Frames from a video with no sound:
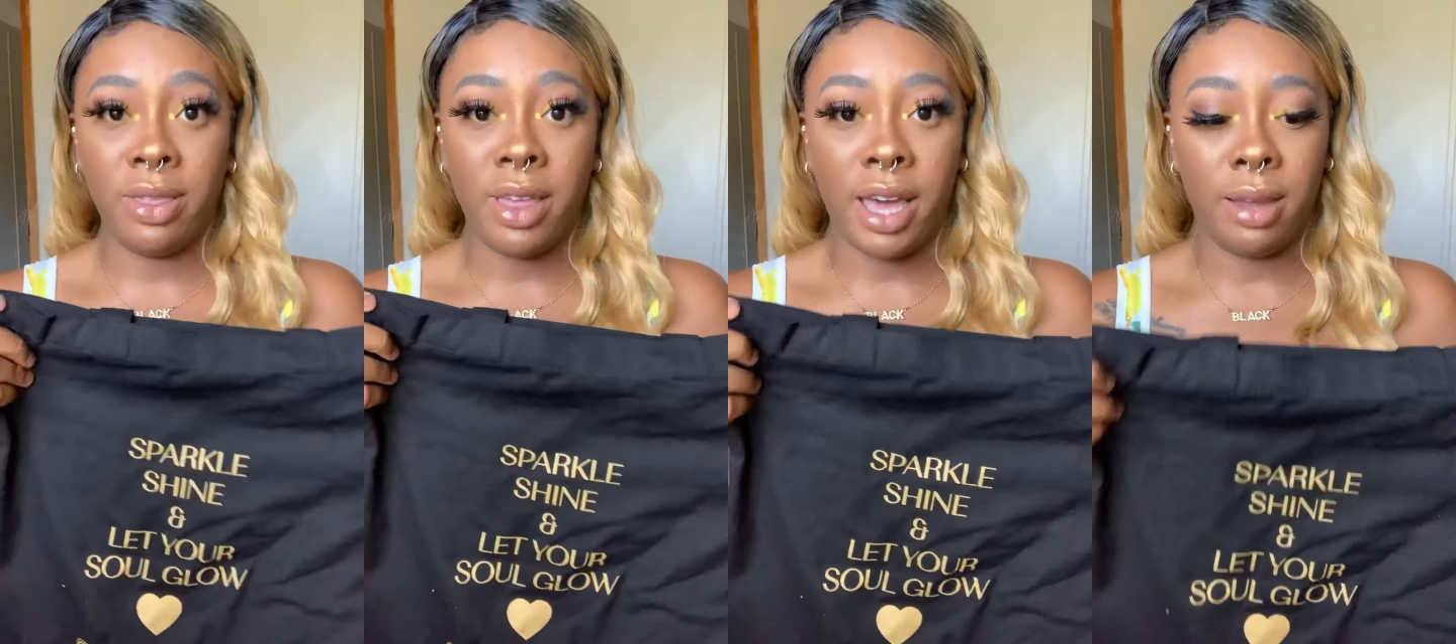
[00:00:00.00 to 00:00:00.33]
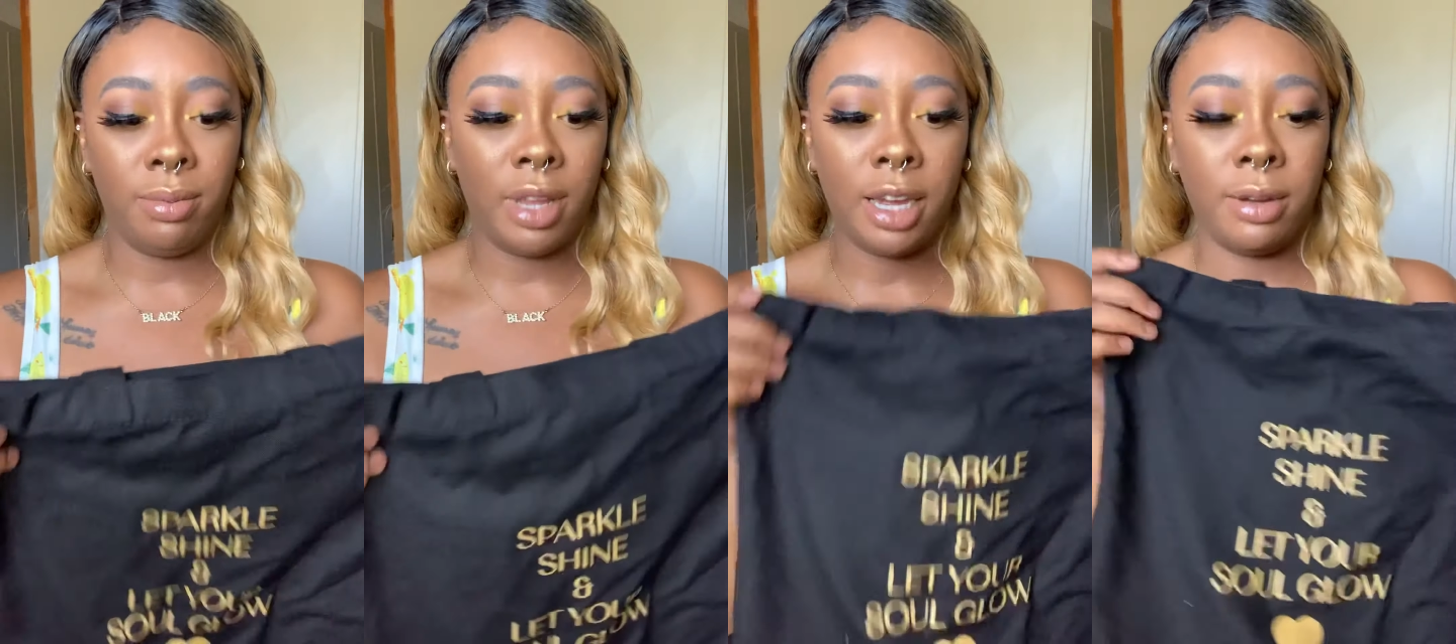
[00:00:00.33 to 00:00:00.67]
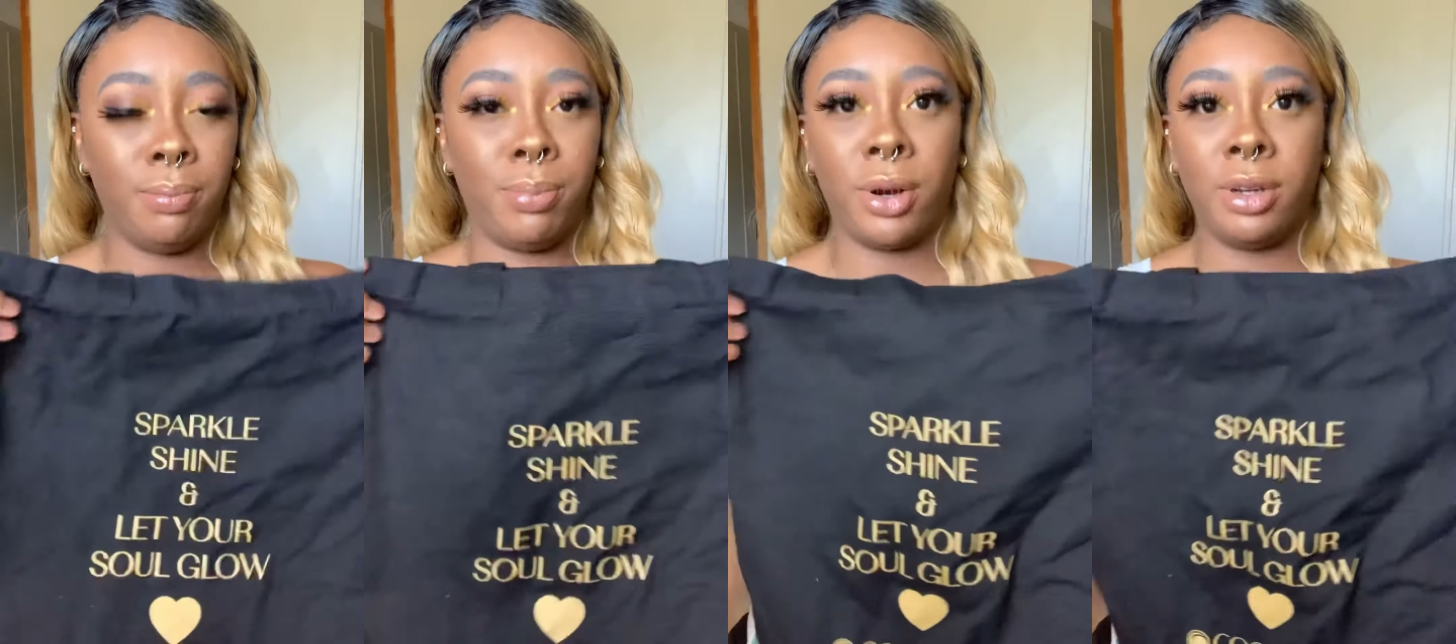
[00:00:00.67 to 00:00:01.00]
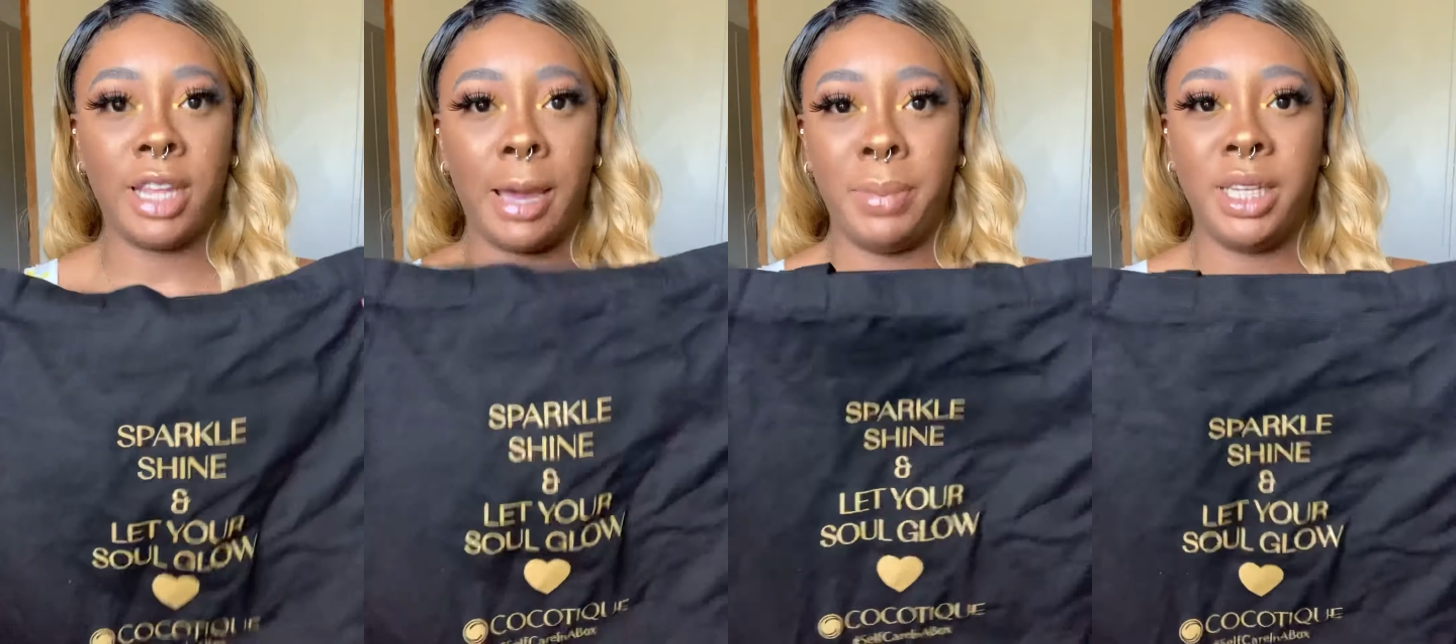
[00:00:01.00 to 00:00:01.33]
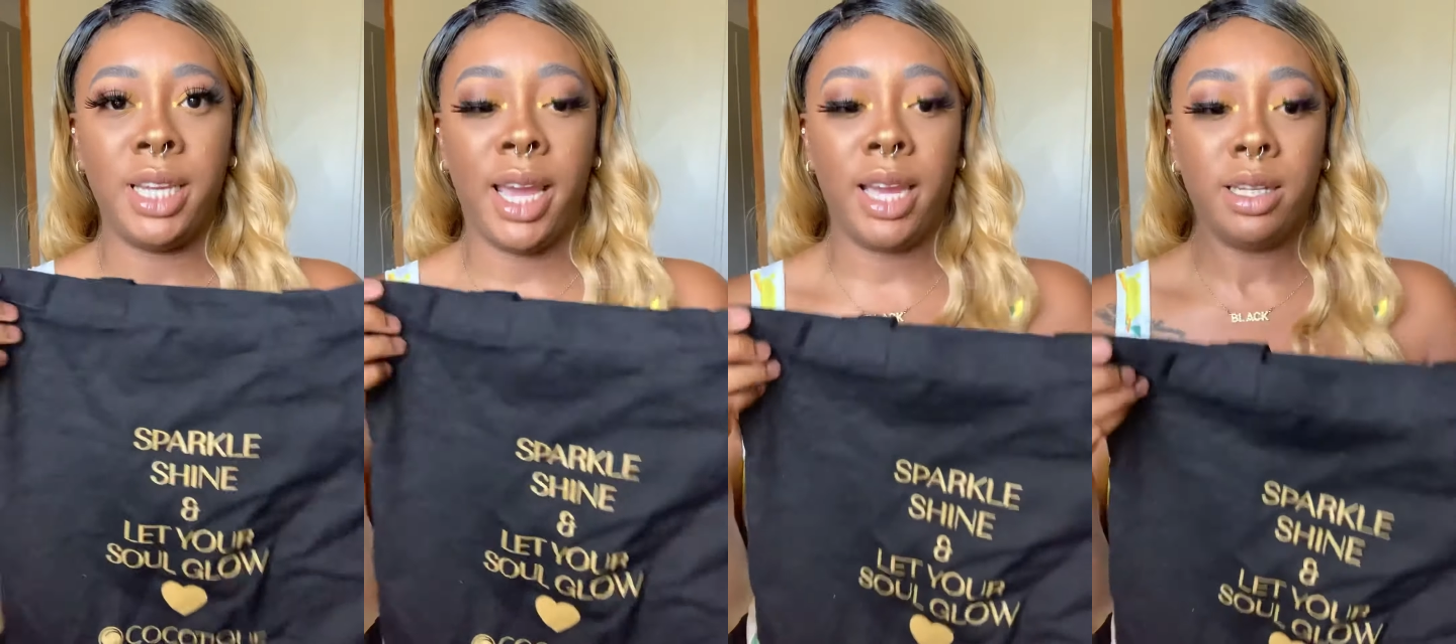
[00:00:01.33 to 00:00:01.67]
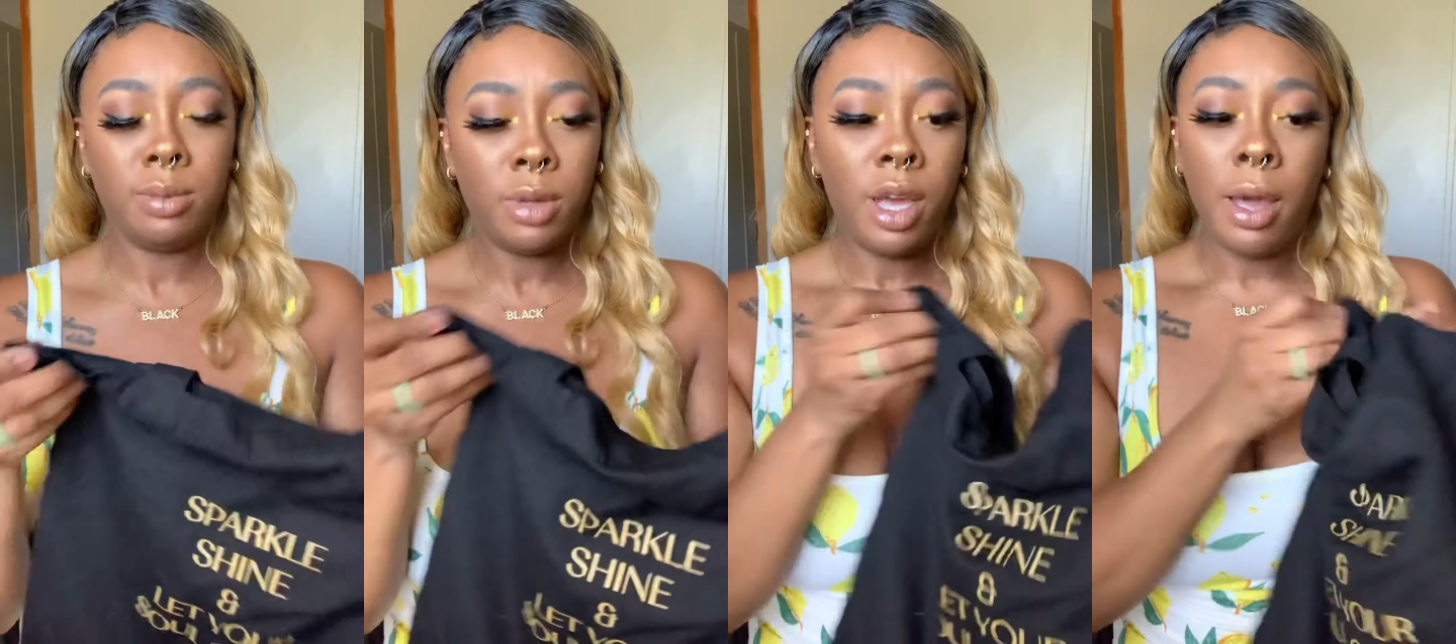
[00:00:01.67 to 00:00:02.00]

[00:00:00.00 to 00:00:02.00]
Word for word: that like burlappy tan.